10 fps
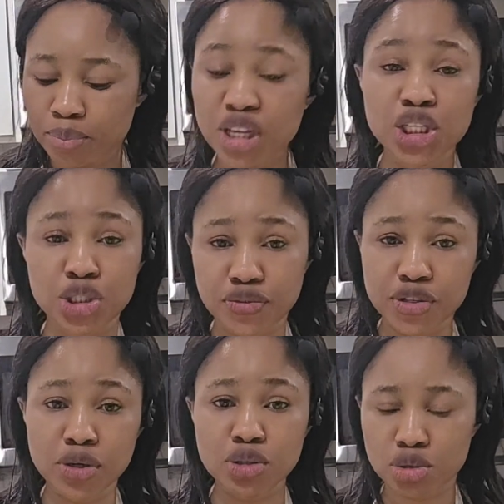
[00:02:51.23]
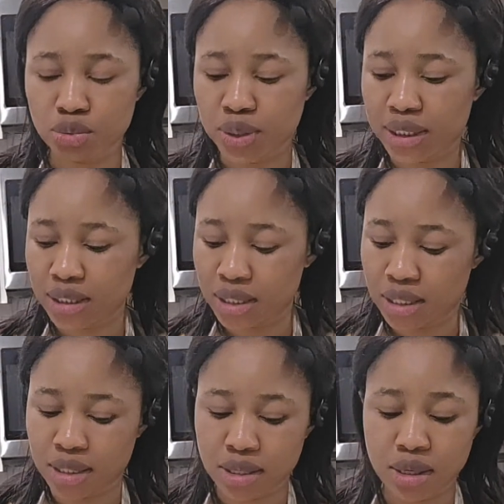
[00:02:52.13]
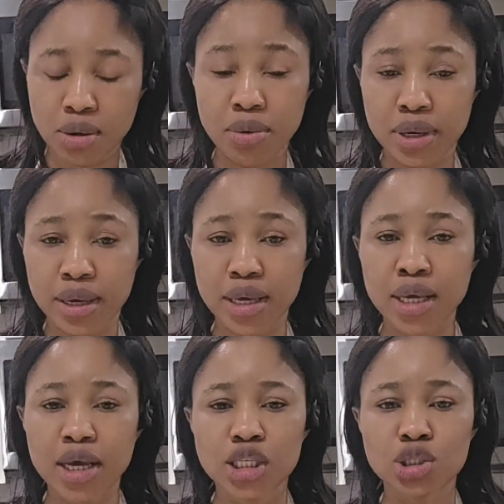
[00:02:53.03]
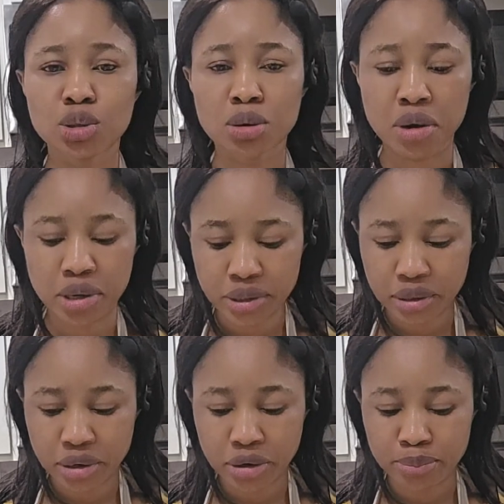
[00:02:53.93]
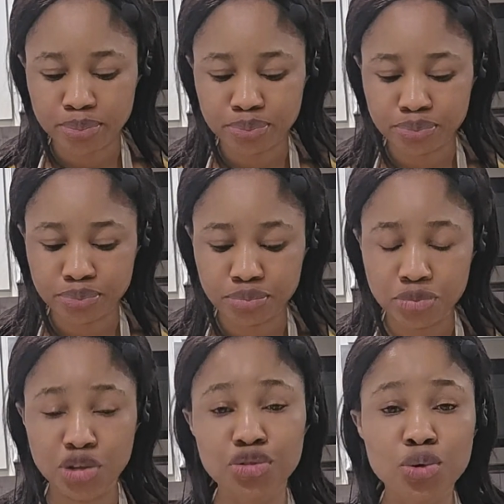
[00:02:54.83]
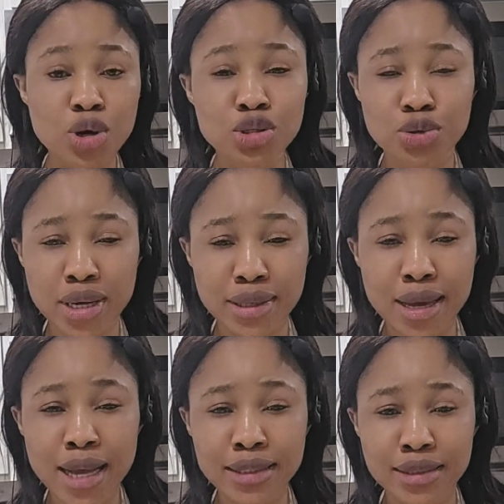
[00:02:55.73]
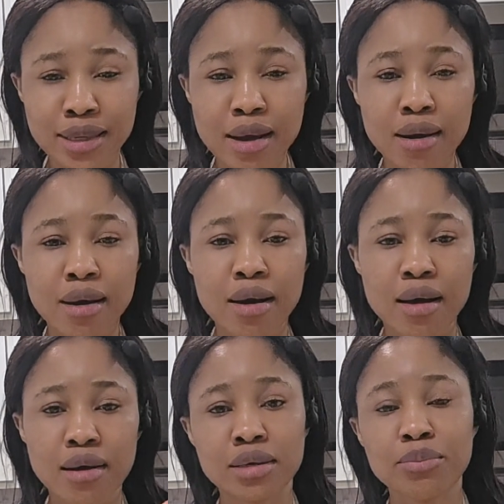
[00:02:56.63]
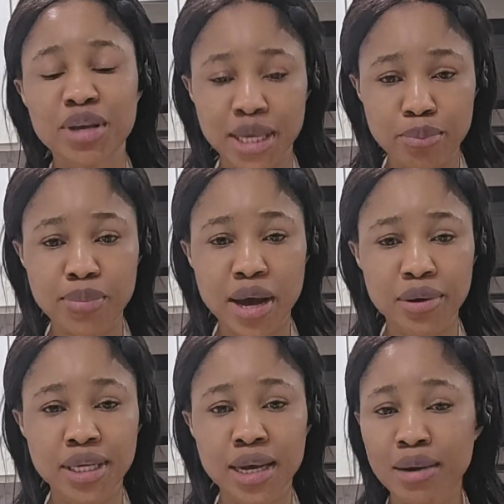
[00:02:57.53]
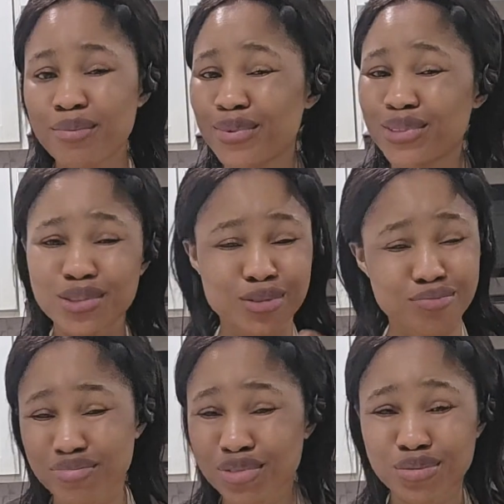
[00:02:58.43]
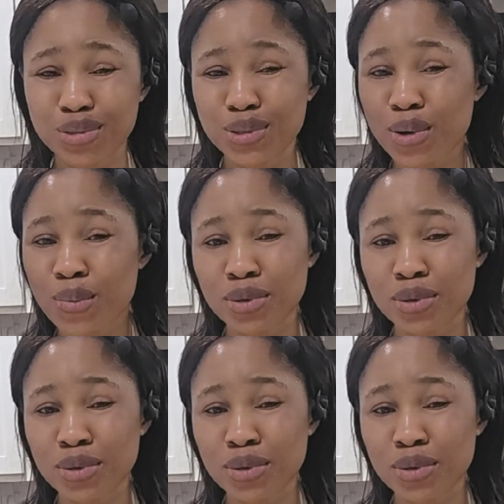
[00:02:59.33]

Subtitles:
pinch of salt to it, okay? So, and if you want, you can add baking powder. If you don't